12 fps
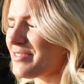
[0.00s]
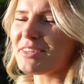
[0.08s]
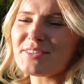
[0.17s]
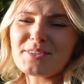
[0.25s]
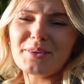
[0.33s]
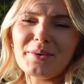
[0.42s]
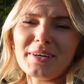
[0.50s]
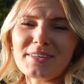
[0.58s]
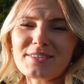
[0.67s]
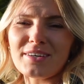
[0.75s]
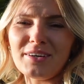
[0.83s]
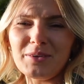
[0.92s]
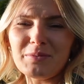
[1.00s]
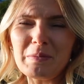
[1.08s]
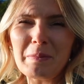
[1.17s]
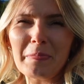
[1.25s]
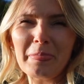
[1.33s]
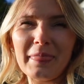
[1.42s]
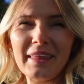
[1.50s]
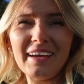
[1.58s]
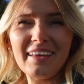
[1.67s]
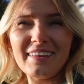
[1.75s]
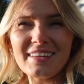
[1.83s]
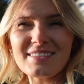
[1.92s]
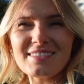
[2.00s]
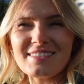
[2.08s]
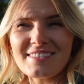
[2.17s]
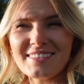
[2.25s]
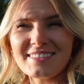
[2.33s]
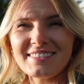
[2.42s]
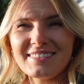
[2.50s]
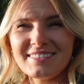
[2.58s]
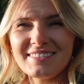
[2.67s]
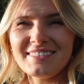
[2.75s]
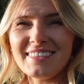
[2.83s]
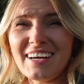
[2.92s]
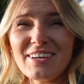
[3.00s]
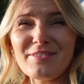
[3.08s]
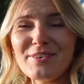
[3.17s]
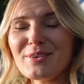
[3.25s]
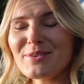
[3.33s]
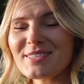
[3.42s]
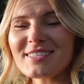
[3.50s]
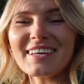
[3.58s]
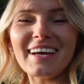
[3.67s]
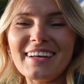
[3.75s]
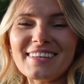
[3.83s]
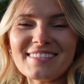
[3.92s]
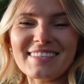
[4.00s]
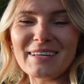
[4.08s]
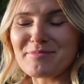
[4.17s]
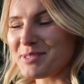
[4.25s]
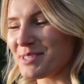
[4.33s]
feels so good. So, yeah, that's, I don't even know what to say, honestly. I'm